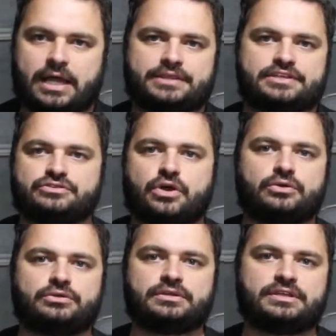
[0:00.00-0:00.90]
There's
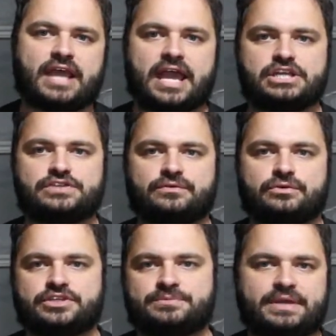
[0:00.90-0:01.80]
no gauge for
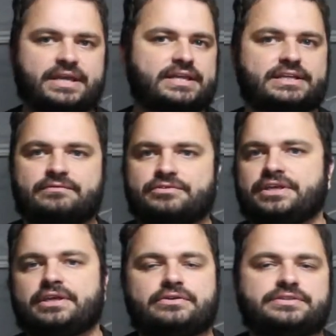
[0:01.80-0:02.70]
the speed and
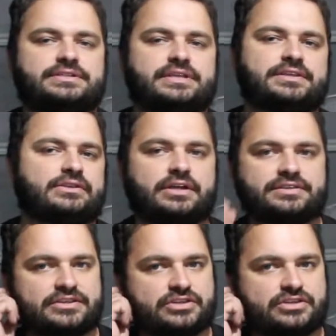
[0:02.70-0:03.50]
everything else and nothing like that.